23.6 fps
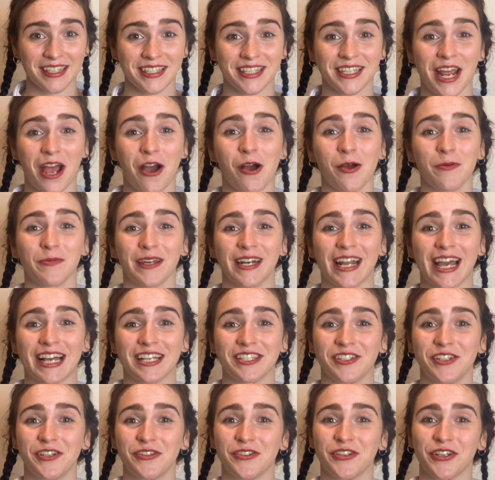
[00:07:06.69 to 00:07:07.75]
So now I'm gonna ask
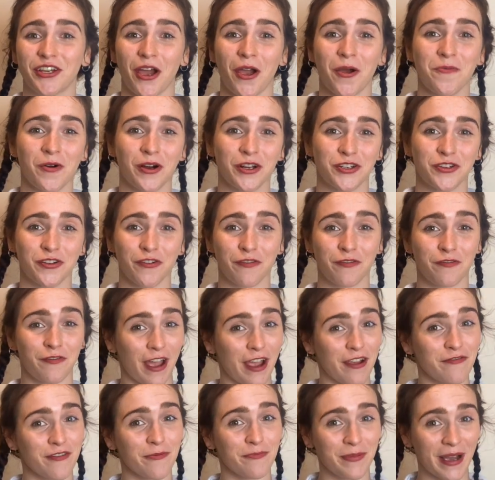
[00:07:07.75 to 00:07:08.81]
you to go and watch your
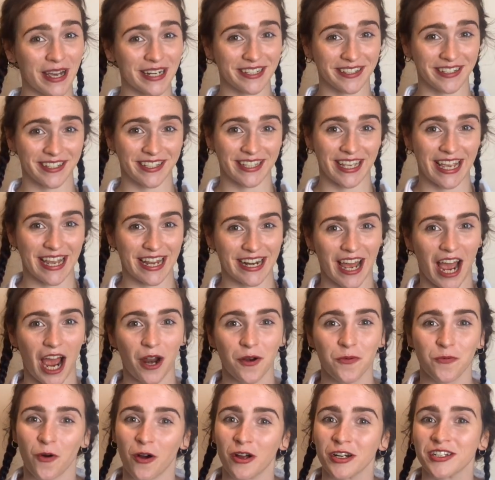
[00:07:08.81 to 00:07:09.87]
favorite battle scene and
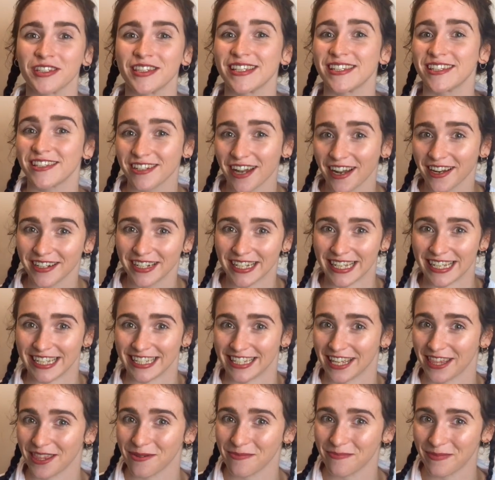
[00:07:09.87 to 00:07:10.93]
watch the stunties
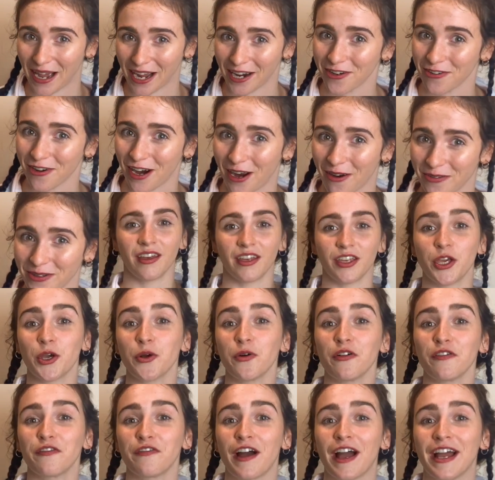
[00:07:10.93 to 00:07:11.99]
in the background. You
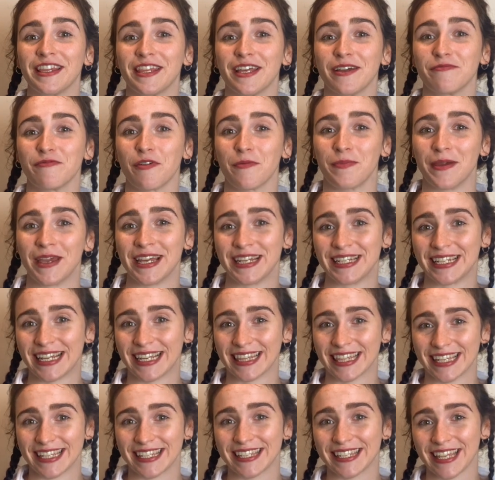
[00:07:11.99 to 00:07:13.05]
will find them repeating
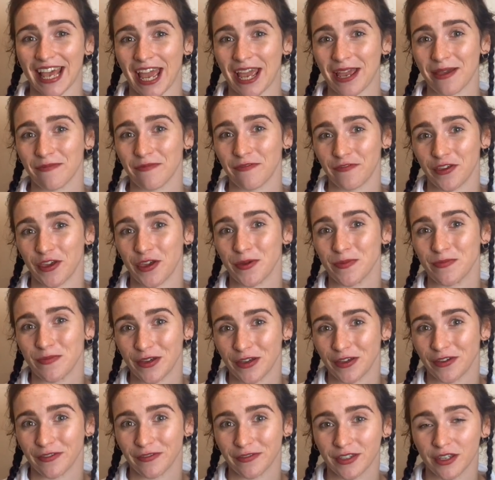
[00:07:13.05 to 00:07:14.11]
the same few
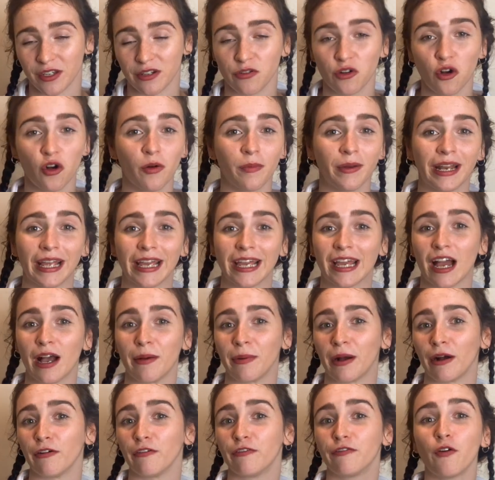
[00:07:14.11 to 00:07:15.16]
moves, normally
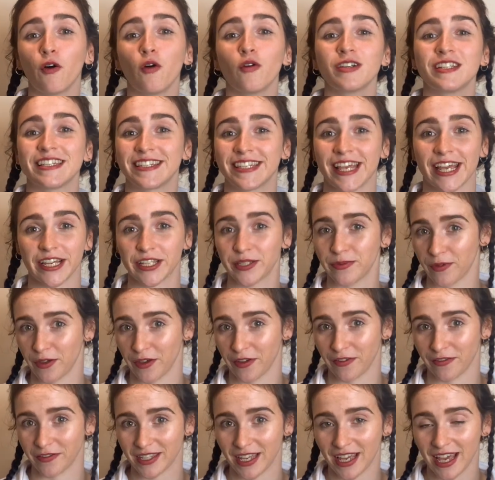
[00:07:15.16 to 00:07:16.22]
about 4 to 6
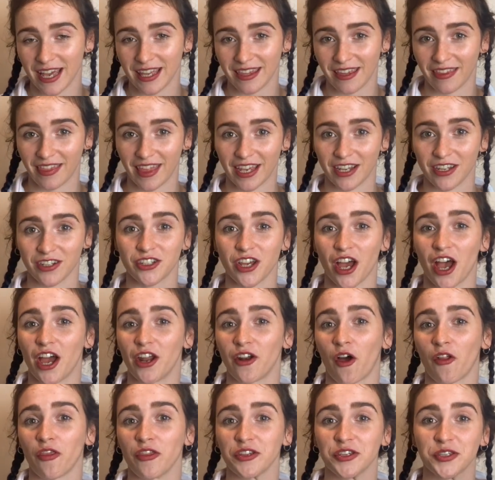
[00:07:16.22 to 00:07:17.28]
moves that they can turn
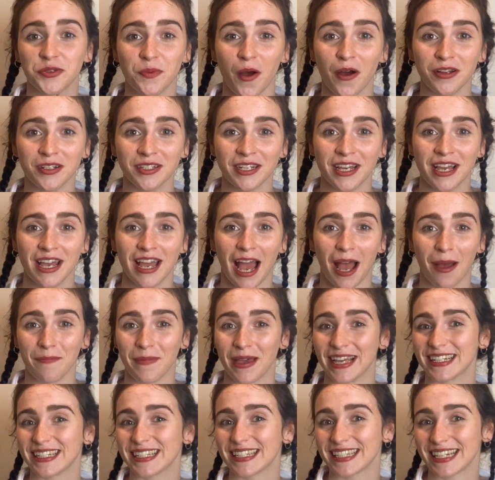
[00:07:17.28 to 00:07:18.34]
on the spot and
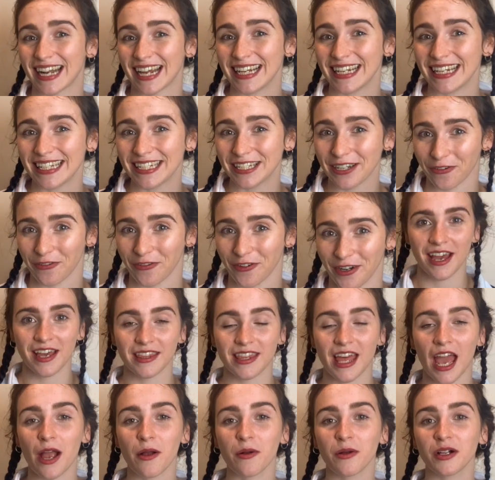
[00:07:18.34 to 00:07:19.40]
make slightly different.
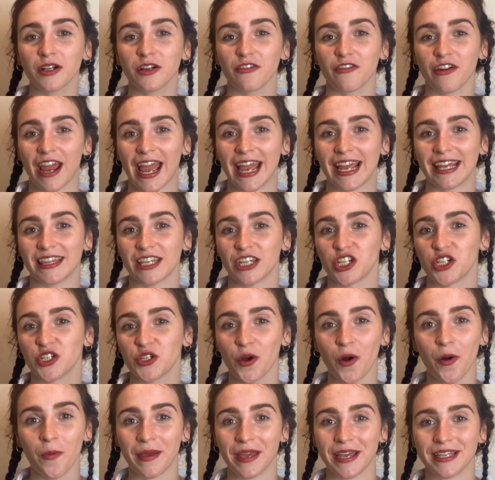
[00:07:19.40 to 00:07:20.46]
They will create this
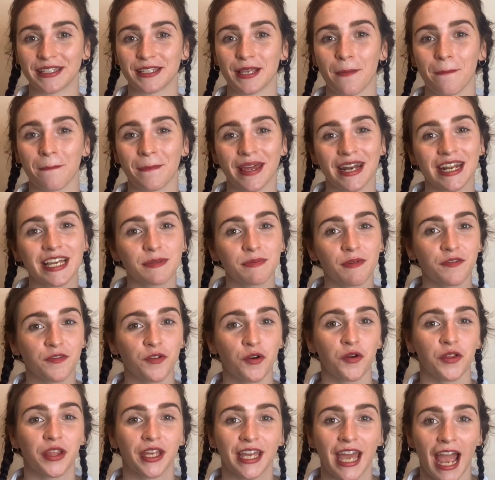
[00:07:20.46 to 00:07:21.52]
short piece minutes
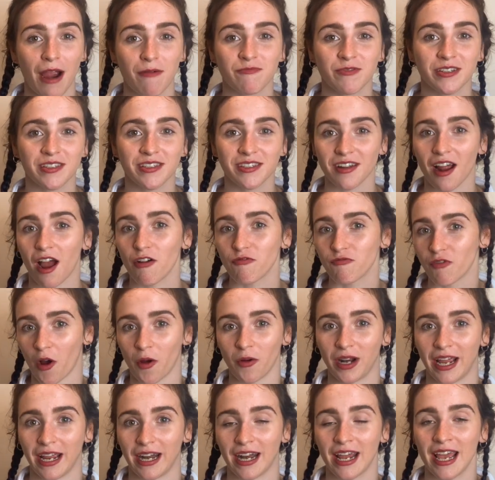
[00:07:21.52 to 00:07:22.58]
before the cameras start
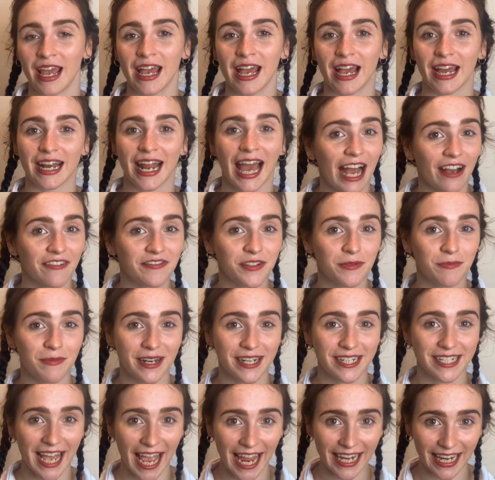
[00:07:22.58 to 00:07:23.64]
rolling and have to
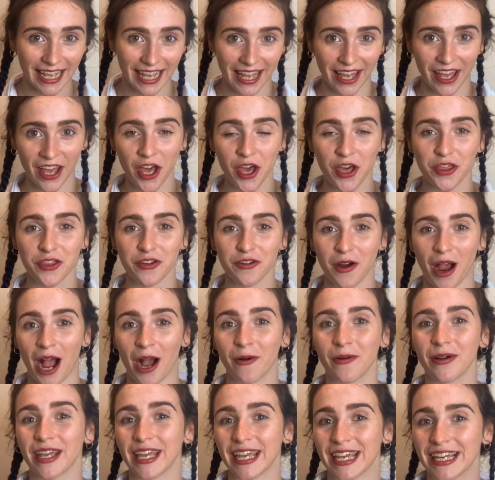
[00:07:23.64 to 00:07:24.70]
maintain it
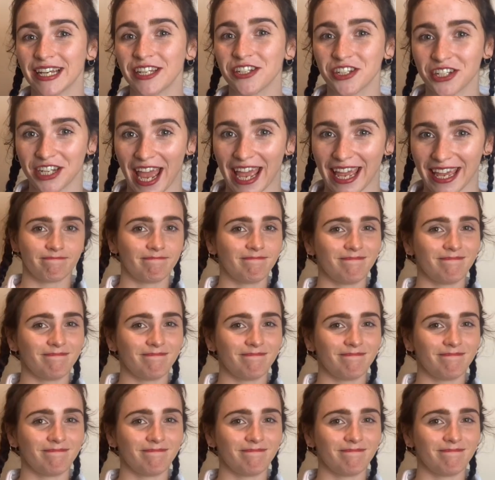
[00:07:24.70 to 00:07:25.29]
throughout each take.